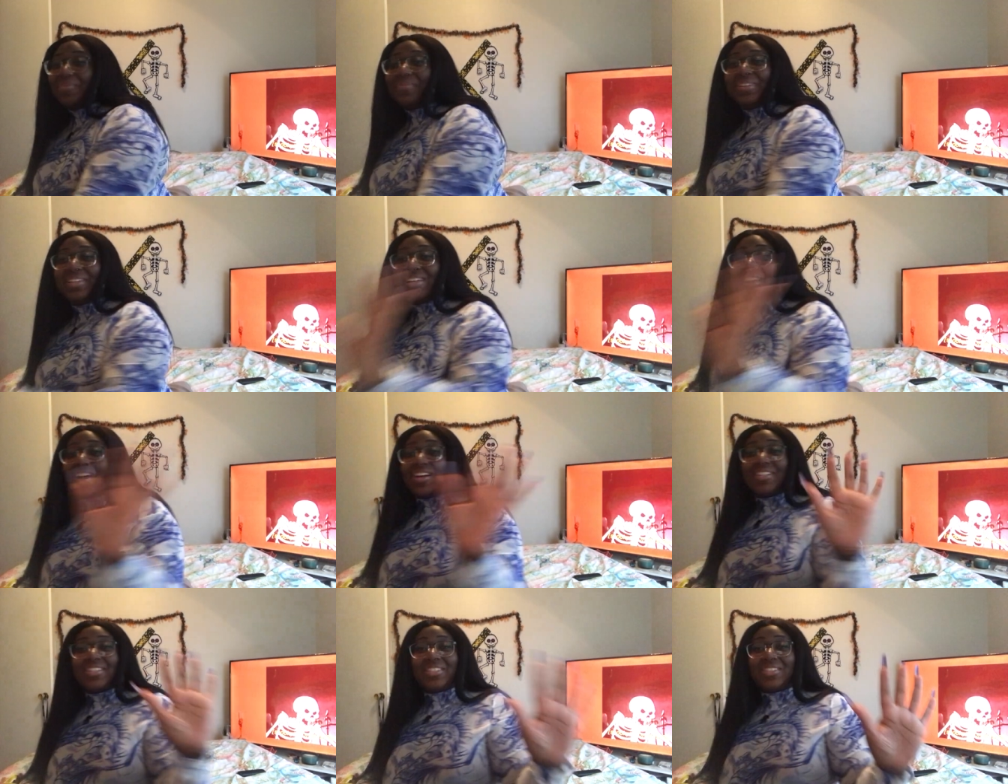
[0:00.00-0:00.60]
to be
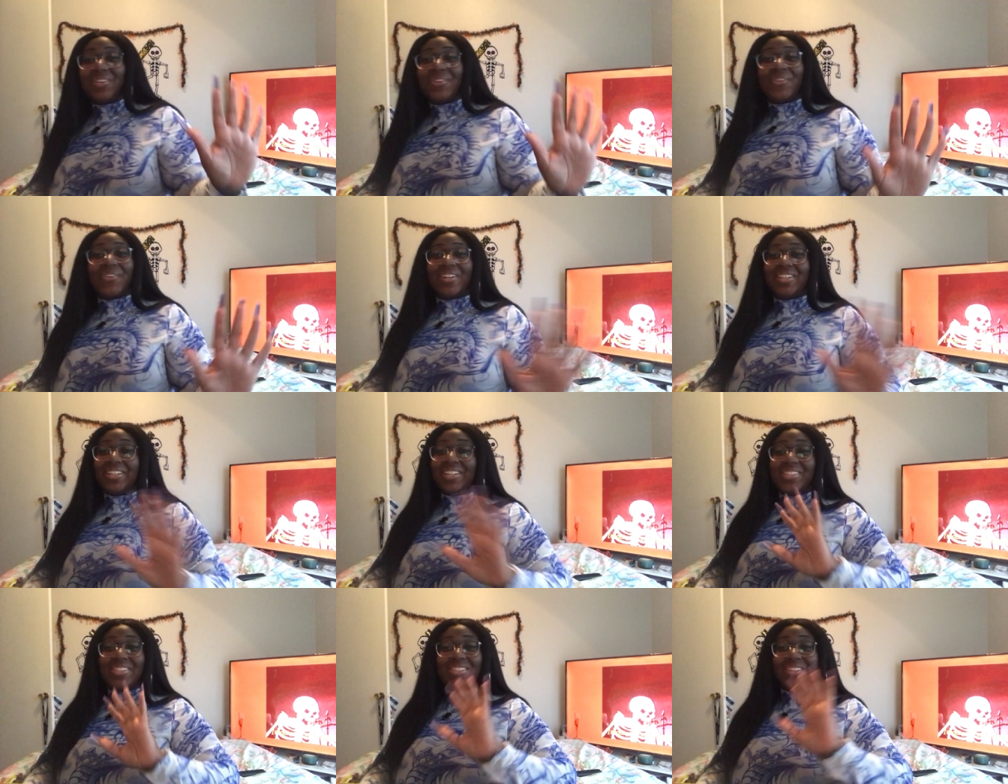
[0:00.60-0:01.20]
y'all
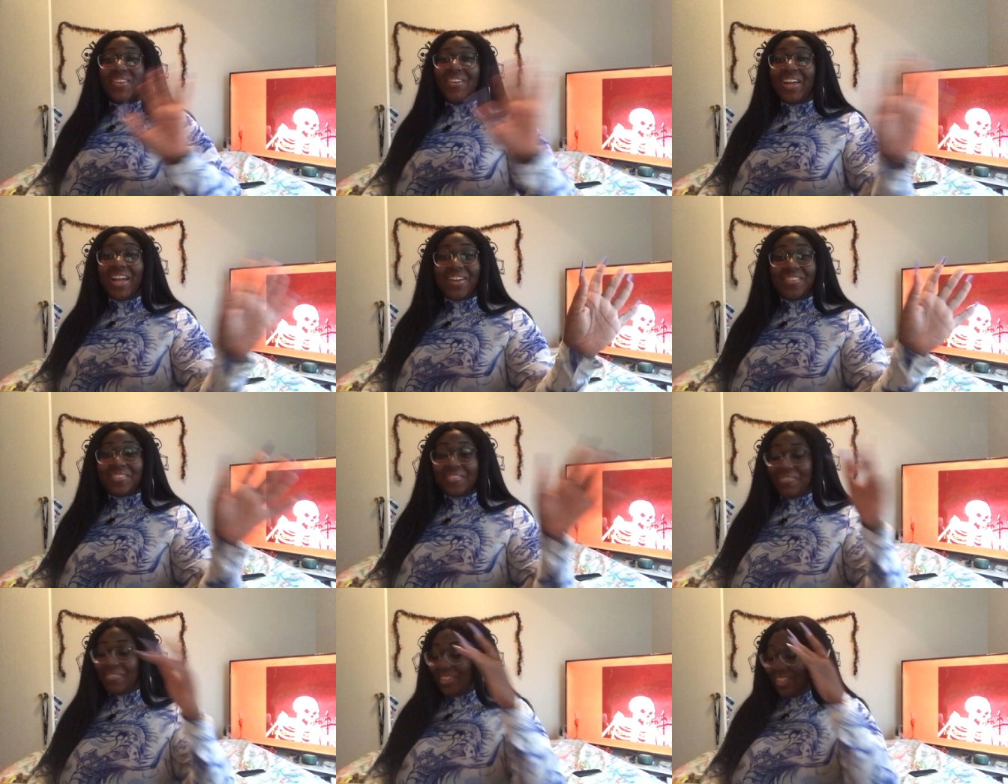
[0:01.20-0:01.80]
story. This don't
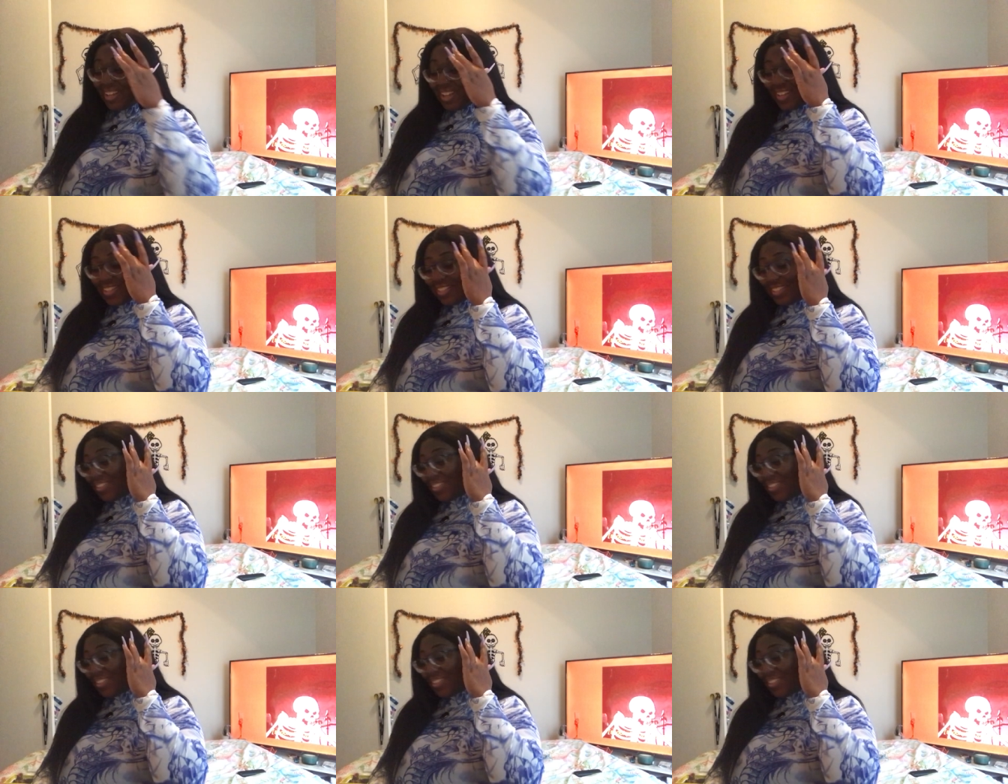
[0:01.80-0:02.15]
have to be y'all